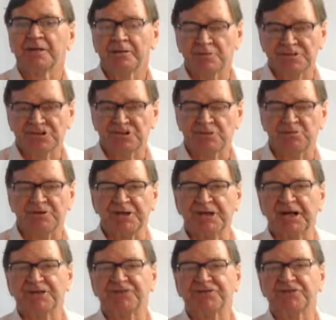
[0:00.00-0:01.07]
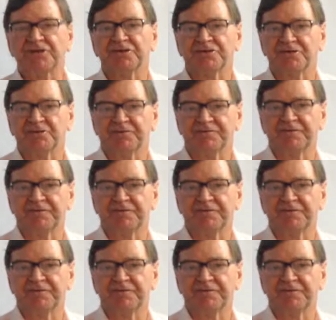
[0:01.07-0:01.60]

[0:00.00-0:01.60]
which relates to a